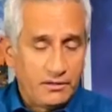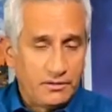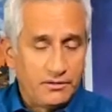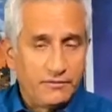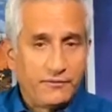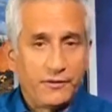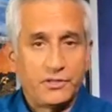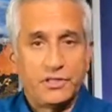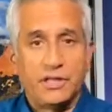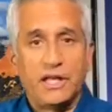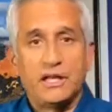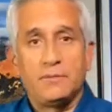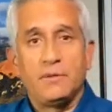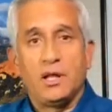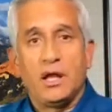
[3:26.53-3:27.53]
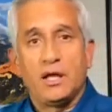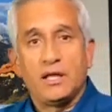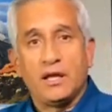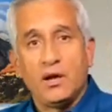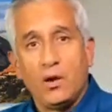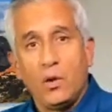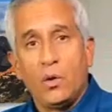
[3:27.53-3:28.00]
First Lady
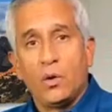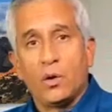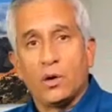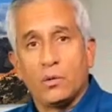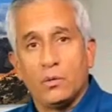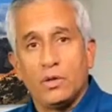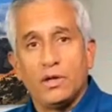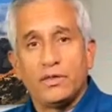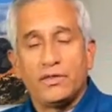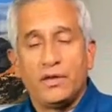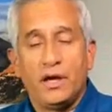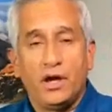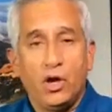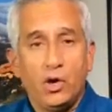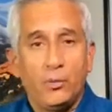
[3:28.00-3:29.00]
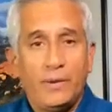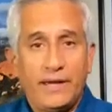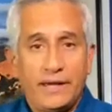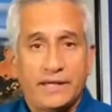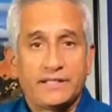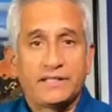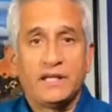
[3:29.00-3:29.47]
Melania, or with Hope
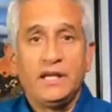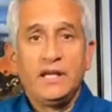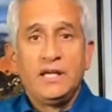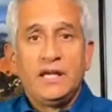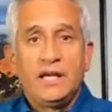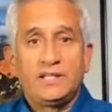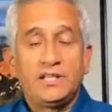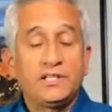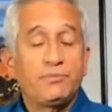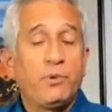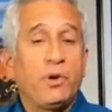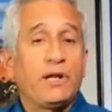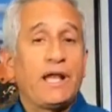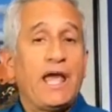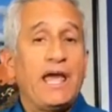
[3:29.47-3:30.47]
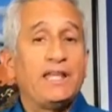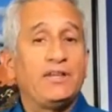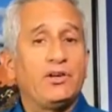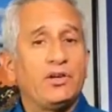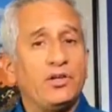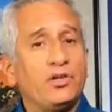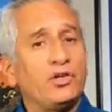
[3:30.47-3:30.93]
Hicks at this point. And
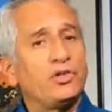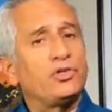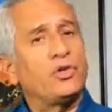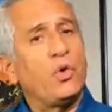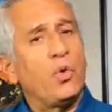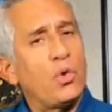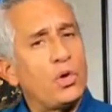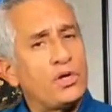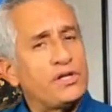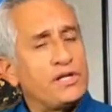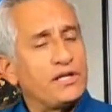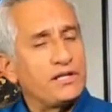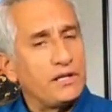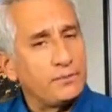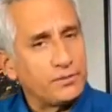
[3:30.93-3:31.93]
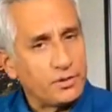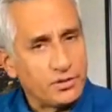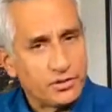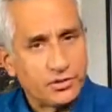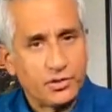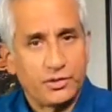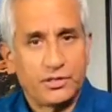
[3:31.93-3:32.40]
they're quarantining them to a
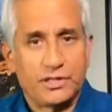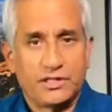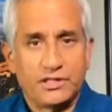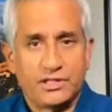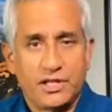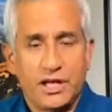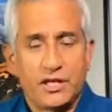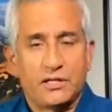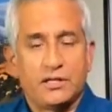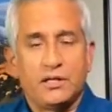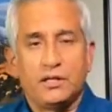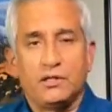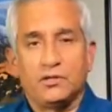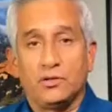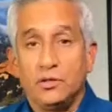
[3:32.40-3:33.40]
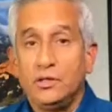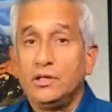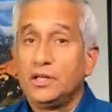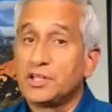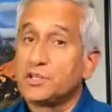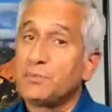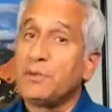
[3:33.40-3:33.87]
certain extent. And I'll
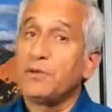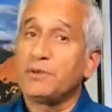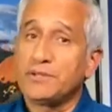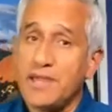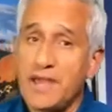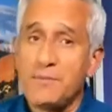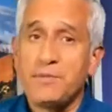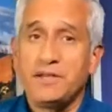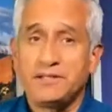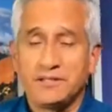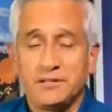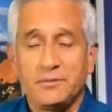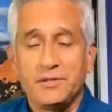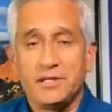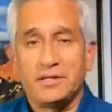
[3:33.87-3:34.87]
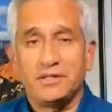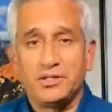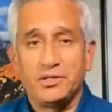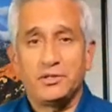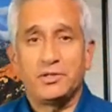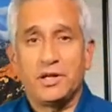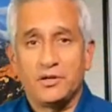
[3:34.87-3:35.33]
explain what that means in a minute
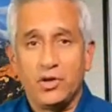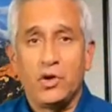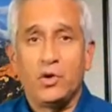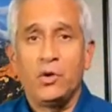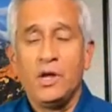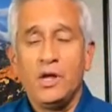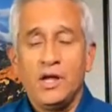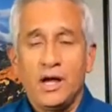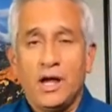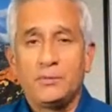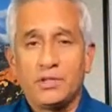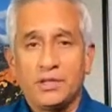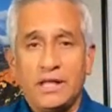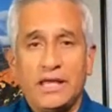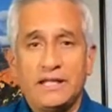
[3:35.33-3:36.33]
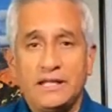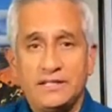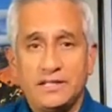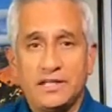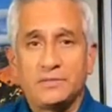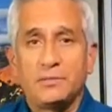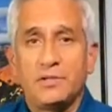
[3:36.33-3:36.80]
too. And I know I'm delaying these
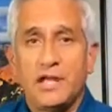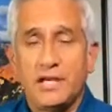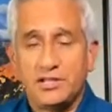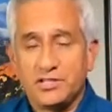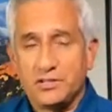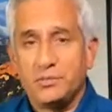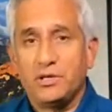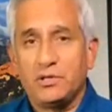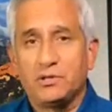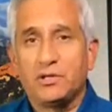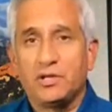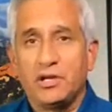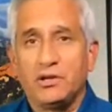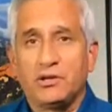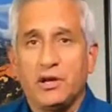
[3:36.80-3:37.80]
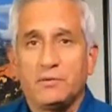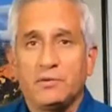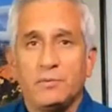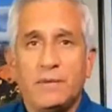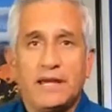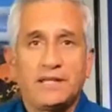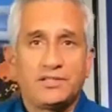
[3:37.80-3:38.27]
explanations, but it'll come to
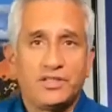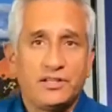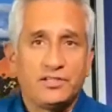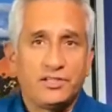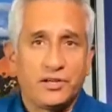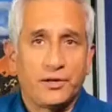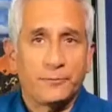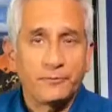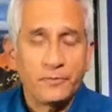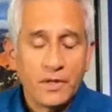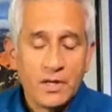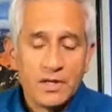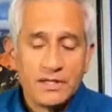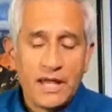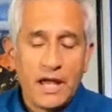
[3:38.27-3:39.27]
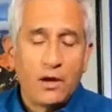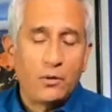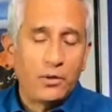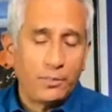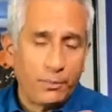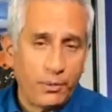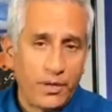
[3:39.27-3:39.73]
make sense here. Now,
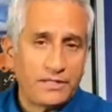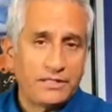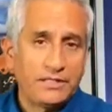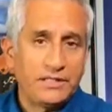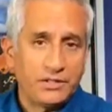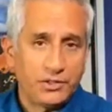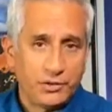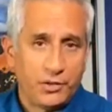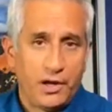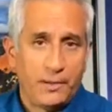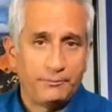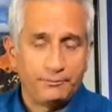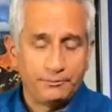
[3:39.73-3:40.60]
with President Trump,